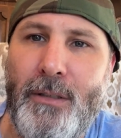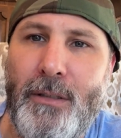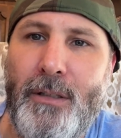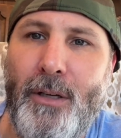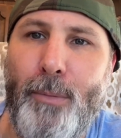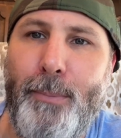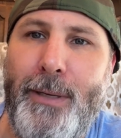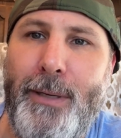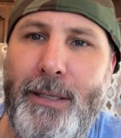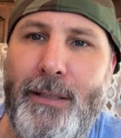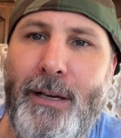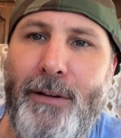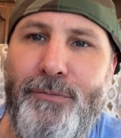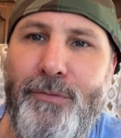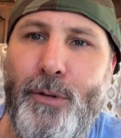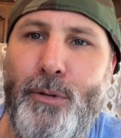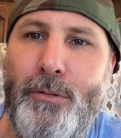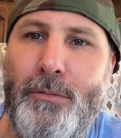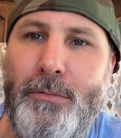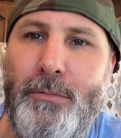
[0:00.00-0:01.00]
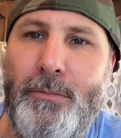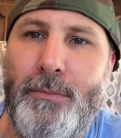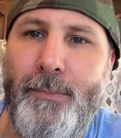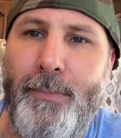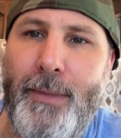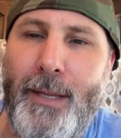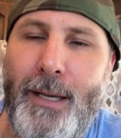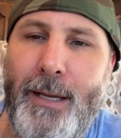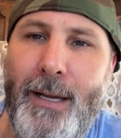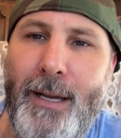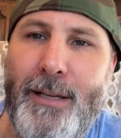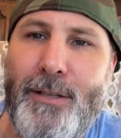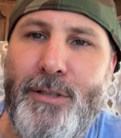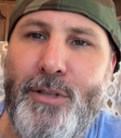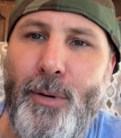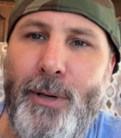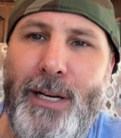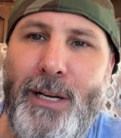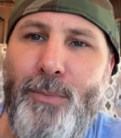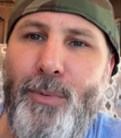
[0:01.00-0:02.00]
Don't be eating that food. And
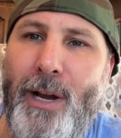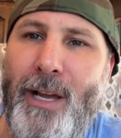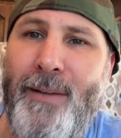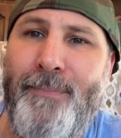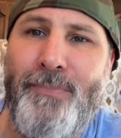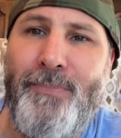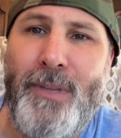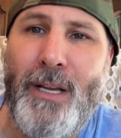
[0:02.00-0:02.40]
so anyway,